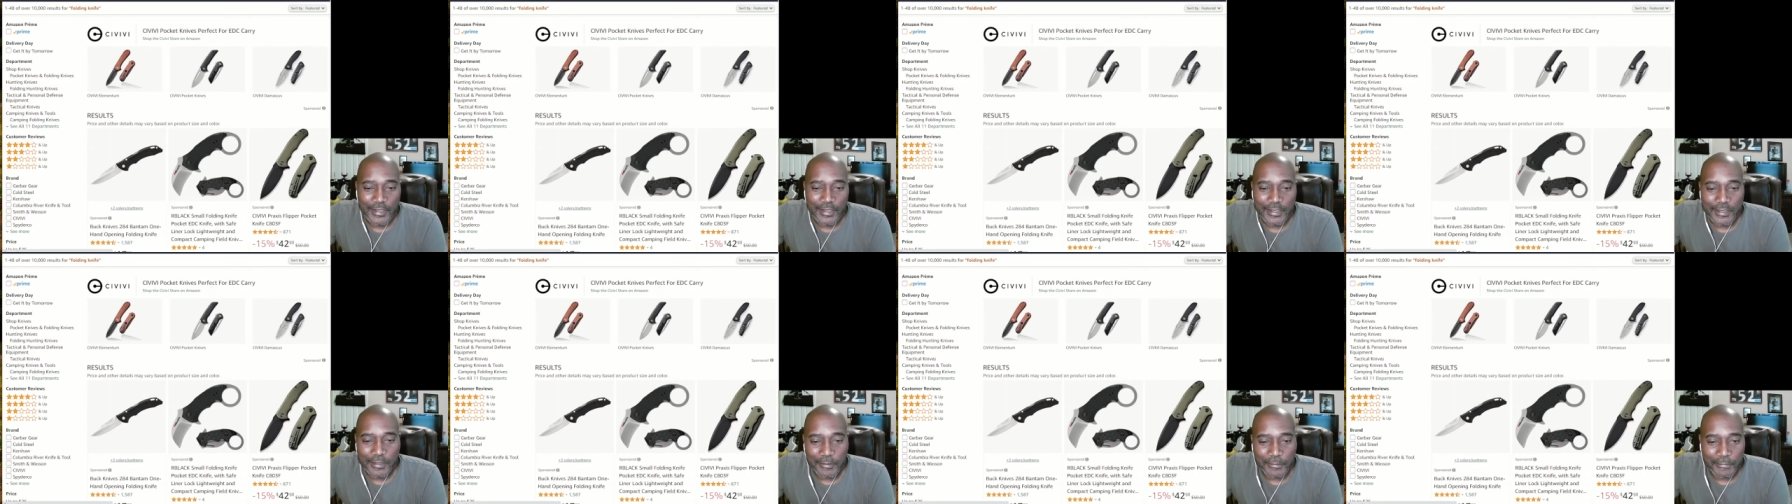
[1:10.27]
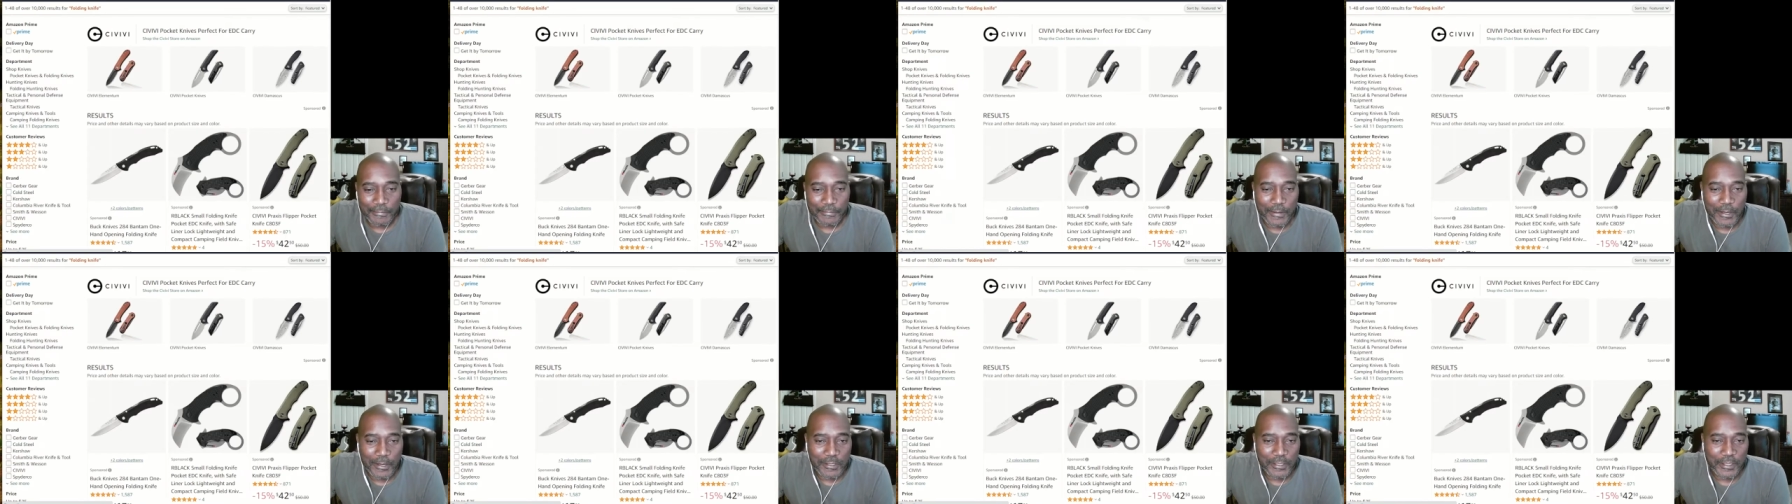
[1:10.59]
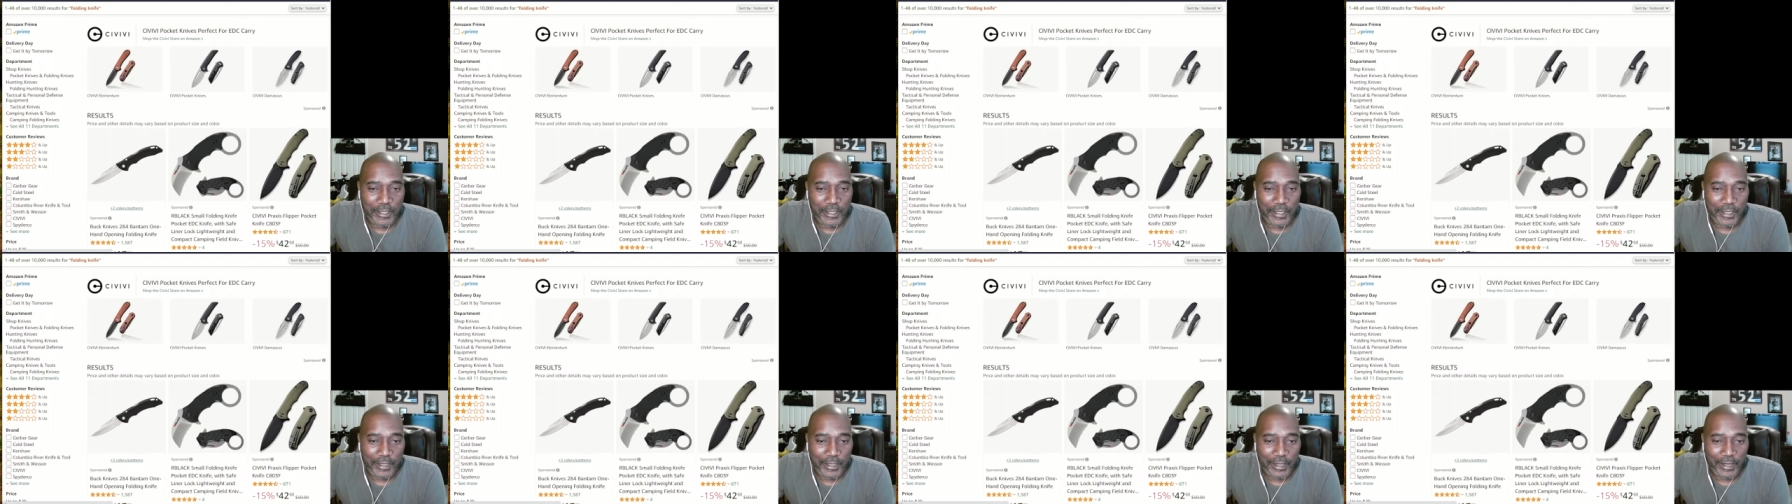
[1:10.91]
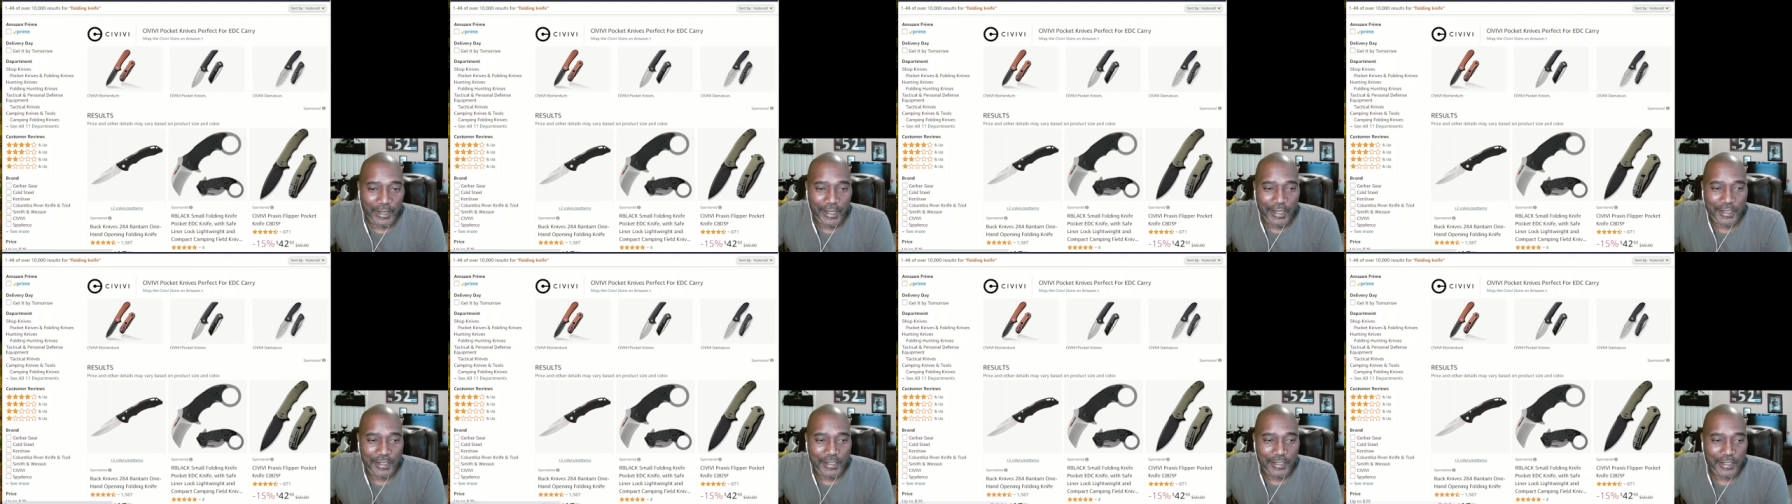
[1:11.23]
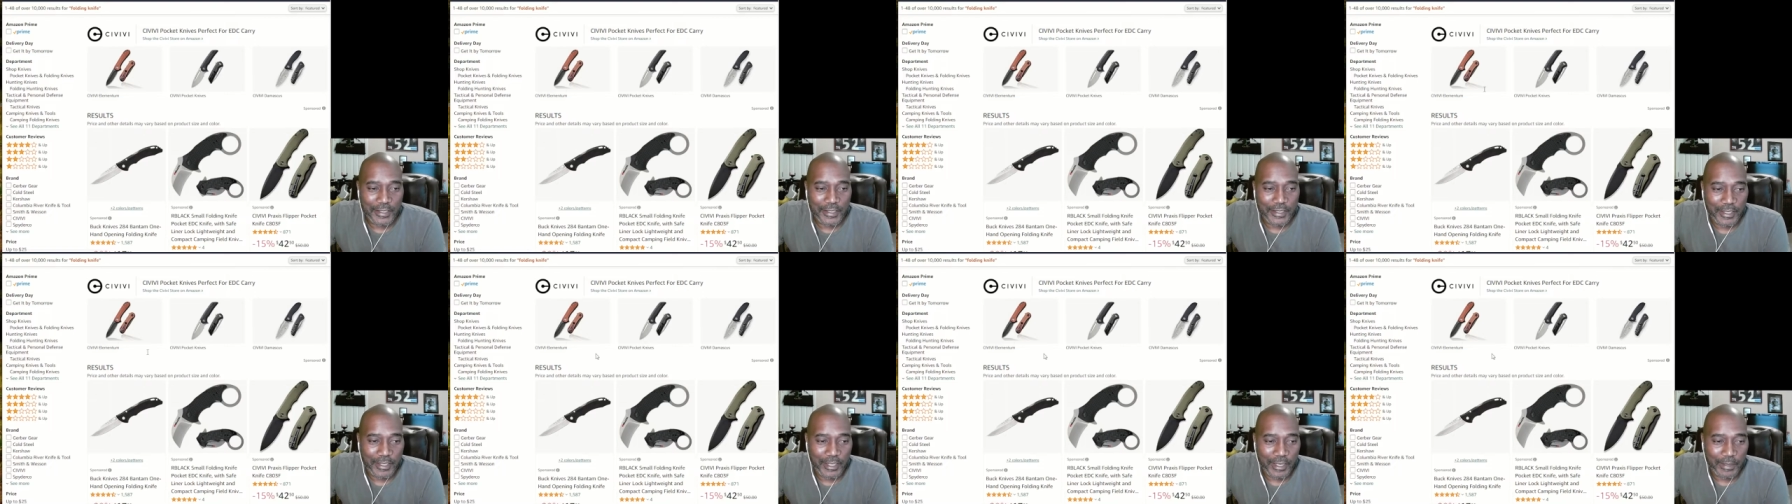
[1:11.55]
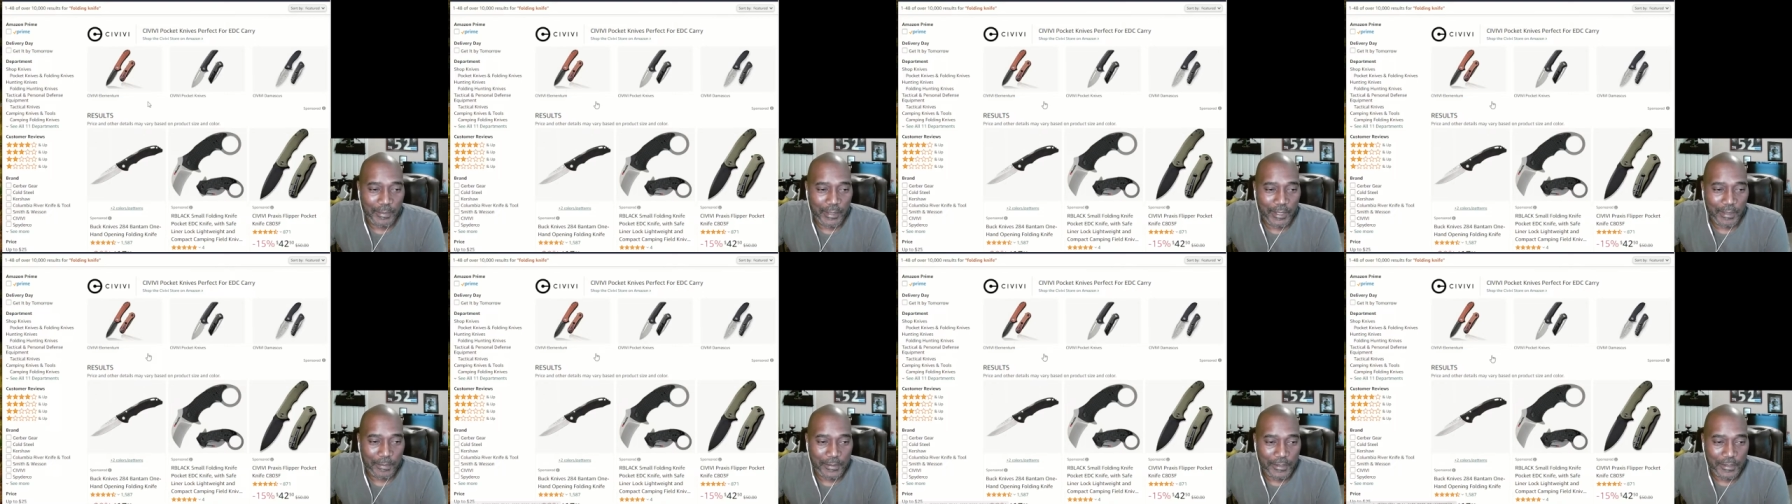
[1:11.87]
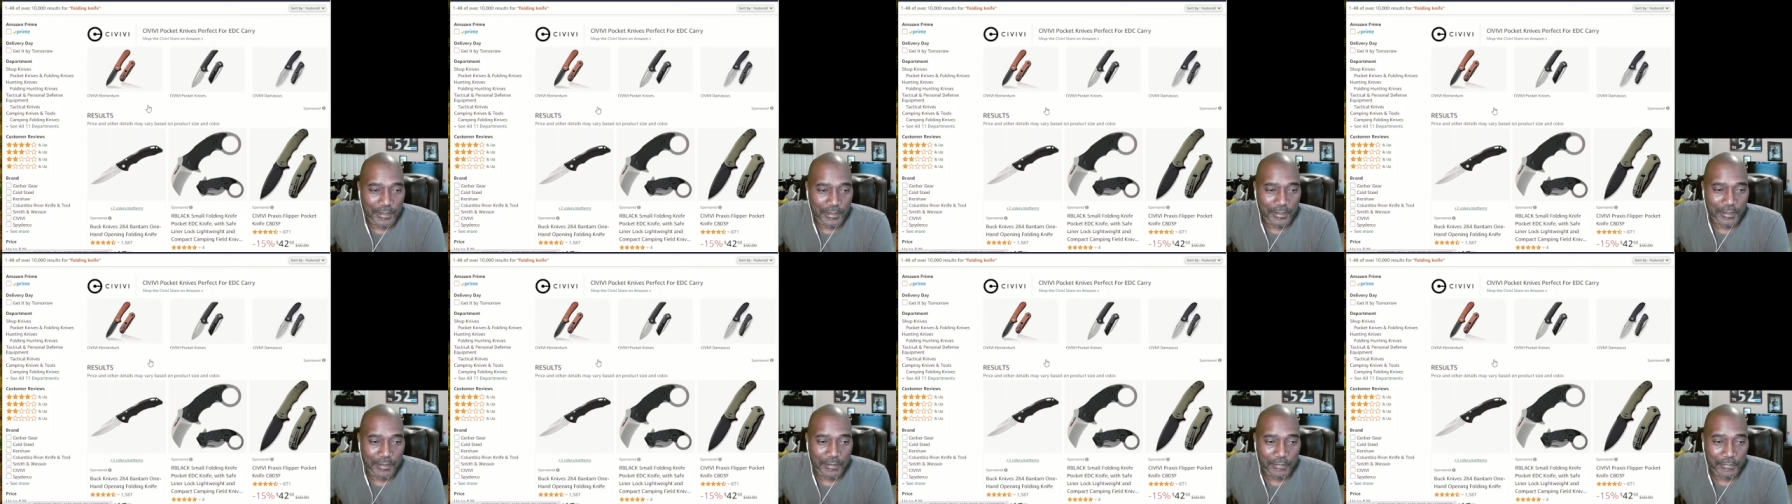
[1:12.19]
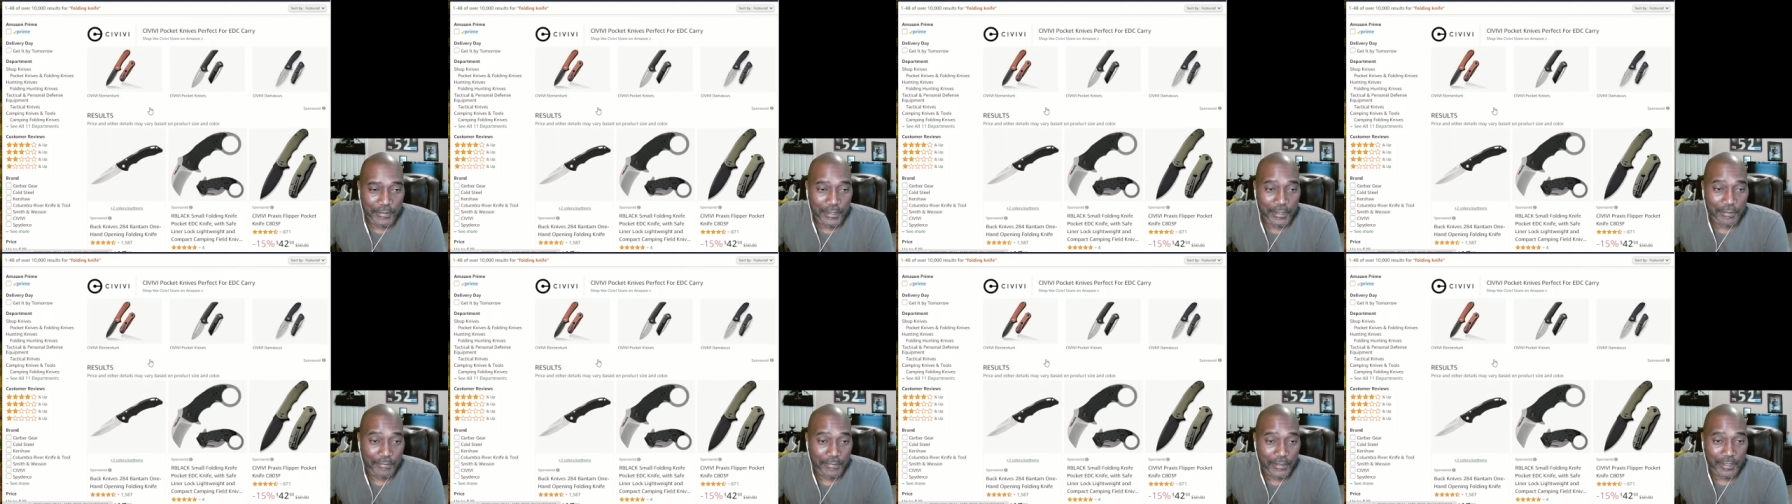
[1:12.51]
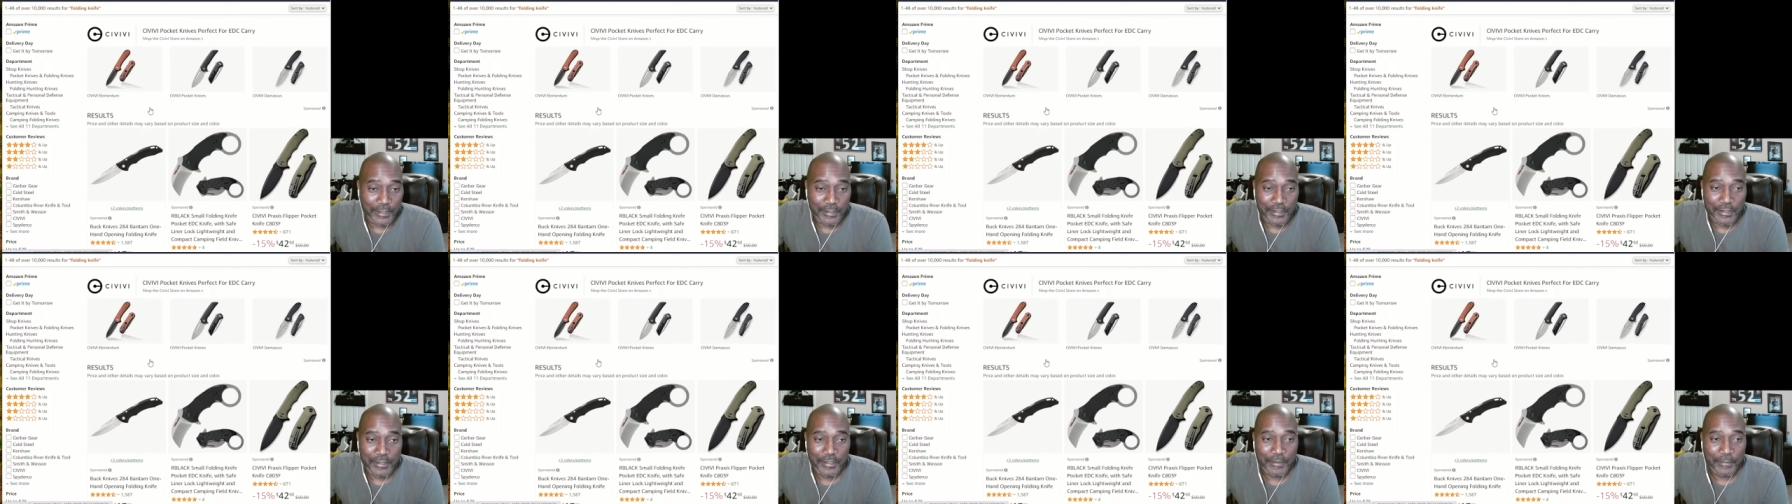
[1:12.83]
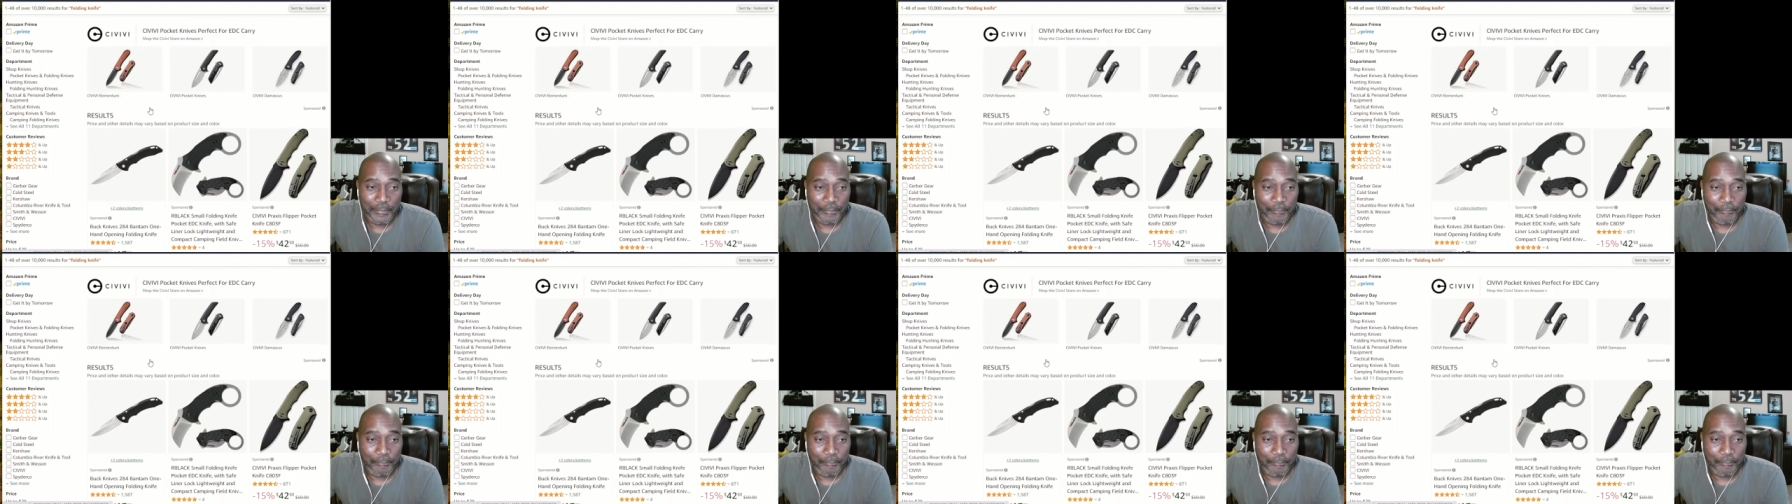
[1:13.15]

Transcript: So the first thing that I see come up is Civivis.